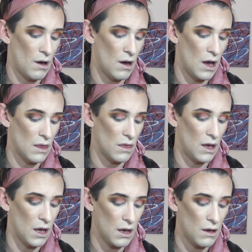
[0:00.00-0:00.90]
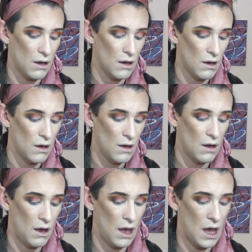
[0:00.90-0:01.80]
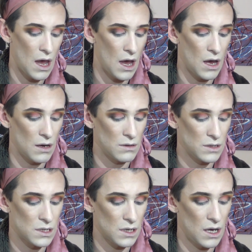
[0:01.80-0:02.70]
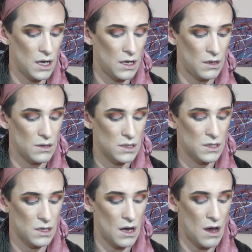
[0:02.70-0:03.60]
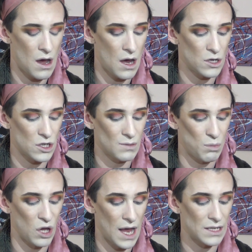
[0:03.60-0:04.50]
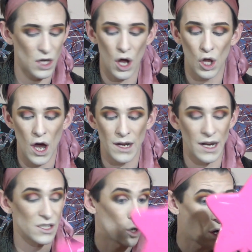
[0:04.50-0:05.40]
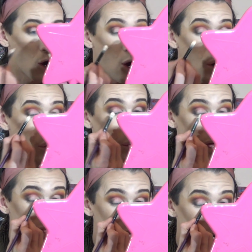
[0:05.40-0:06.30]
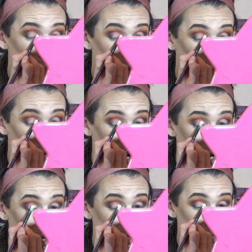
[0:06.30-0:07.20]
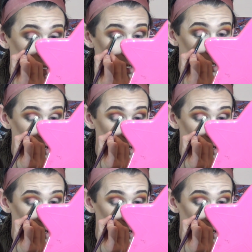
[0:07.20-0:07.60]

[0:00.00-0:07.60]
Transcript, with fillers: I think. And it uh, just blends a lot nicer with a brush.